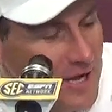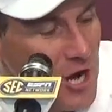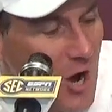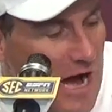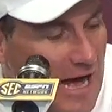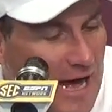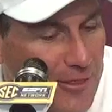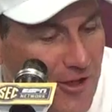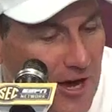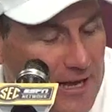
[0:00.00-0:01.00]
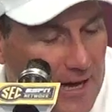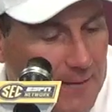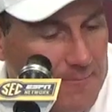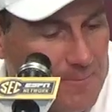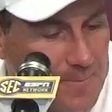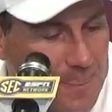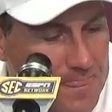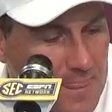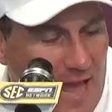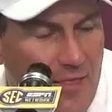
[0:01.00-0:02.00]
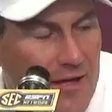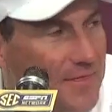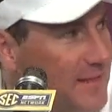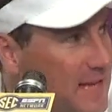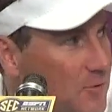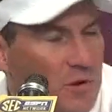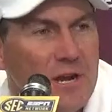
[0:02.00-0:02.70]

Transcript: I thought they did.